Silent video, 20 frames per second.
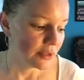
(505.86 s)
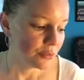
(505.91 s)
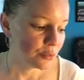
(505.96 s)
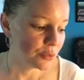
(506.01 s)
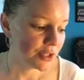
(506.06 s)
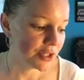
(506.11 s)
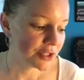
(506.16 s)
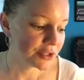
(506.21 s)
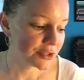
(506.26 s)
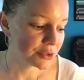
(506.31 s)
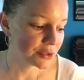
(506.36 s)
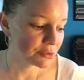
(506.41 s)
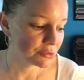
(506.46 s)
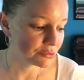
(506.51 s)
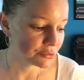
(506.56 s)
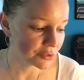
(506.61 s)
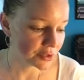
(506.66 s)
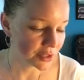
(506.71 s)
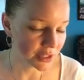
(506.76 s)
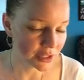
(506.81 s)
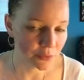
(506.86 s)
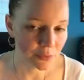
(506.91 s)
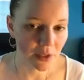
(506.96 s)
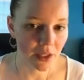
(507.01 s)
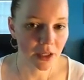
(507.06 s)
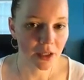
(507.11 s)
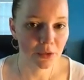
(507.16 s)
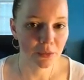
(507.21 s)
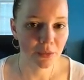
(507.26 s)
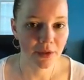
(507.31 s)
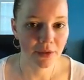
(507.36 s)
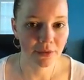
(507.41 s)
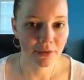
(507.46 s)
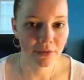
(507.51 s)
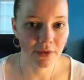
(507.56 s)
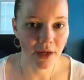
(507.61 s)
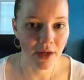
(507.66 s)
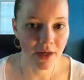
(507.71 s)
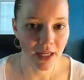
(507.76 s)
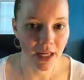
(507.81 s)
we are doing really well with
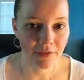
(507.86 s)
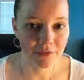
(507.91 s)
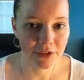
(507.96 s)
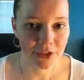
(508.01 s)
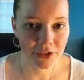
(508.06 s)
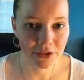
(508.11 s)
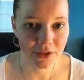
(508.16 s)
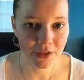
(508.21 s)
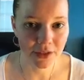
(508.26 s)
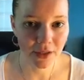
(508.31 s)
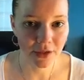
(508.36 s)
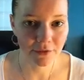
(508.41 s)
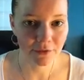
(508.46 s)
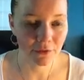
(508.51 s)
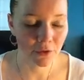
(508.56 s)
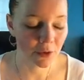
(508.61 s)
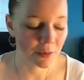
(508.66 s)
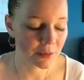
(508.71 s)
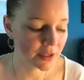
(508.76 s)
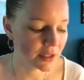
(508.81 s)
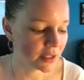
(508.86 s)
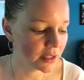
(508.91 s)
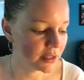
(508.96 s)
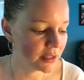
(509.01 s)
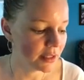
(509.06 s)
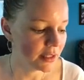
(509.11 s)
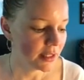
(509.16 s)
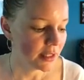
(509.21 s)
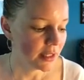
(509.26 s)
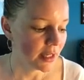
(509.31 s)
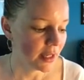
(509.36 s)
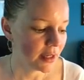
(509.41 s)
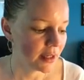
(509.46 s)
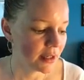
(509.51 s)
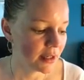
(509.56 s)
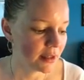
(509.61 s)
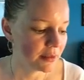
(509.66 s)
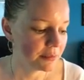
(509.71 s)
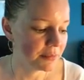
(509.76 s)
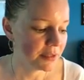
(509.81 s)
not having to use a lot of formula.
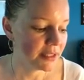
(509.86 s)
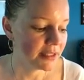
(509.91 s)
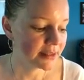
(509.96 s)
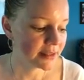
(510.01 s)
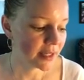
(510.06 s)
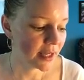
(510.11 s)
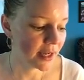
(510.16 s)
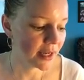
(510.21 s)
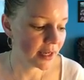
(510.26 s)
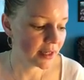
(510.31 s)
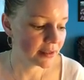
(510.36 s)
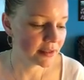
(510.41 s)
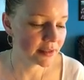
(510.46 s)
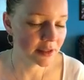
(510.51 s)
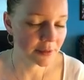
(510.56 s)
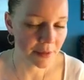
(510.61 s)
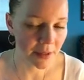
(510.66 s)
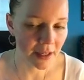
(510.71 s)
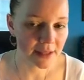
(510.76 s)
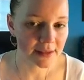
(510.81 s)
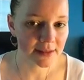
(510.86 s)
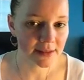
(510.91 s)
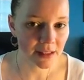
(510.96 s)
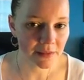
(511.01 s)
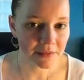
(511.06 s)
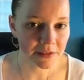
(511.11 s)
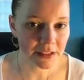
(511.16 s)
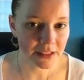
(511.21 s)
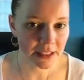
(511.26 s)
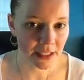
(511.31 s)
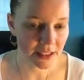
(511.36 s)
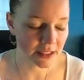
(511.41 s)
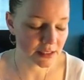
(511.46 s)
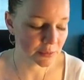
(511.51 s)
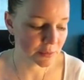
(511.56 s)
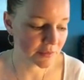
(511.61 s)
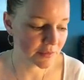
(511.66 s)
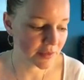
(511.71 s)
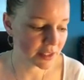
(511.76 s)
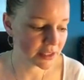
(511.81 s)
He's had, in the past 7
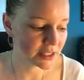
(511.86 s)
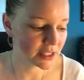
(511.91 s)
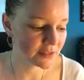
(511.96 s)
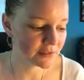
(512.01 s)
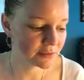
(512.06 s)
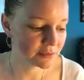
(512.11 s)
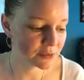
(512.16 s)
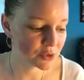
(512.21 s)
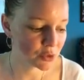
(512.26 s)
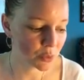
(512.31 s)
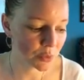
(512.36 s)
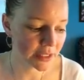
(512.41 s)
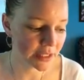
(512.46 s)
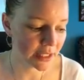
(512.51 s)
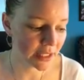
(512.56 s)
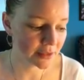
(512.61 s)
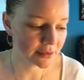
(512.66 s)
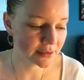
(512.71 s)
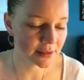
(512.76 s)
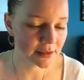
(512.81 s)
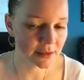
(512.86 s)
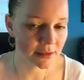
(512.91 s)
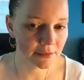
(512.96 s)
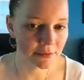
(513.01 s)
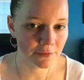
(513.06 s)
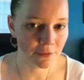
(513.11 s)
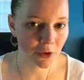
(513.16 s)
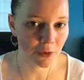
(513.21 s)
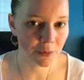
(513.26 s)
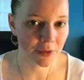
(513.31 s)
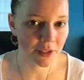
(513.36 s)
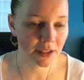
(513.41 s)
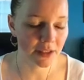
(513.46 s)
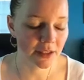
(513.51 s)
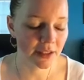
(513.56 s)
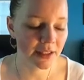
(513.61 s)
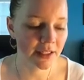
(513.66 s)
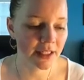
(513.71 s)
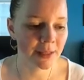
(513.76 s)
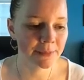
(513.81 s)
days, we've had to give him 20 ounces of
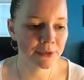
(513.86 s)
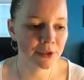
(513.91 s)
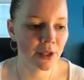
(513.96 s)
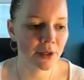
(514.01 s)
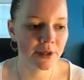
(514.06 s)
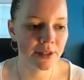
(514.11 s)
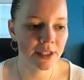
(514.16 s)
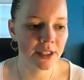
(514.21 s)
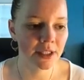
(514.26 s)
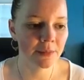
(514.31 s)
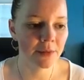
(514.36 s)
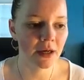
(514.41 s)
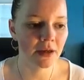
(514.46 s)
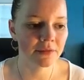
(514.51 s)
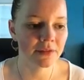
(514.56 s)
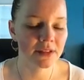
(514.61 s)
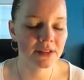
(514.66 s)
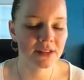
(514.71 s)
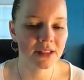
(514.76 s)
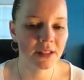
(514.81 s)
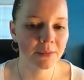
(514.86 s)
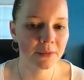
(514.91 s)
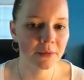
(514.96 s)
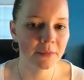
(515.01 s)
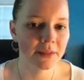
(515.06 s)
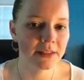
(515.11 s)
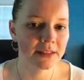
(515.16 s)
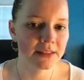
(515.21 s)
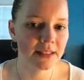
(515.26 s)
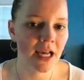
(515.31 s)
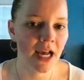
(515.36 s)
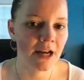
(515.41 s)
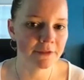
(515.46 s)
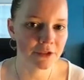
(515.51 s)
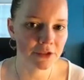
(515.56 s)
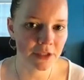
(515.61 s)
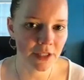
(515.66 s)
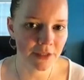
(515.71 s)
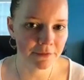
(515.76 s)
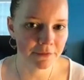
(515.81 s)
formula, and I'm talking about the supplements
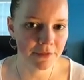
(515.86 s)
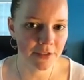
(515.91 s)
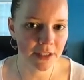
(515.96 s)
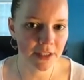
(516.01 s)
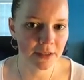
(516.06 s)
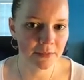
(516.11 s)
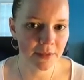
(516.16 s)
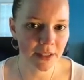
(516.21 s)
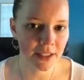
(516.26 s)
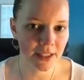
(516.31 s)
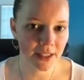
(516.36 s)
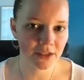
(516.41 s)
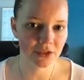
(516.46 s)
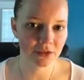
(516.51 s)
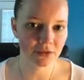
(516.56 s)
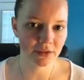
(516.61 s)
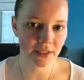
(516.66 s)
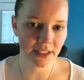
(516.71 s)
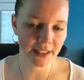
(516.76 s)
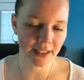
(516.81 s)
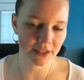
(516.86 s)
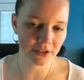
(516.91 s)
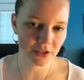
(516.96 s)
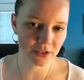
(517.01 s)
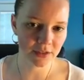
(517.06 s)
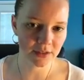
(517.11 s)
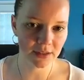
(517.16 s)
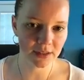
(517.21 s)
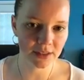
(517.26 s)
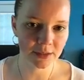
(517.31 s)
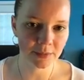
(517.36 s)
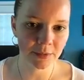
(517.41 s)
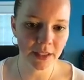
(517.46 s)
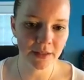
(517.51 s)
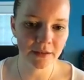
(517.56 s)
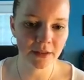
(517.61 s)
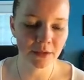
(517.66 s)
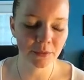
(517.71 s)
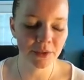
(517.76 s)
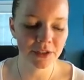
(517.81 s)
after I feed him, like I just
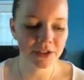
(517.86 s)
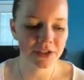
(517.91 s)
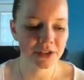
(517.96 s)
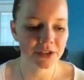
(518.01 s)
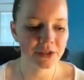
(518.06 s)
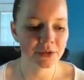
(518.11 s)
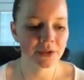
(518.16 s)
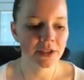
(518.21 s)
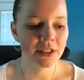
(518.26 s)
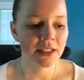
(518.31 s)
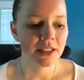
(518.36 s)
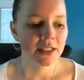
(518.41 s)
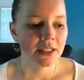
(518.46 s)
explained that we do.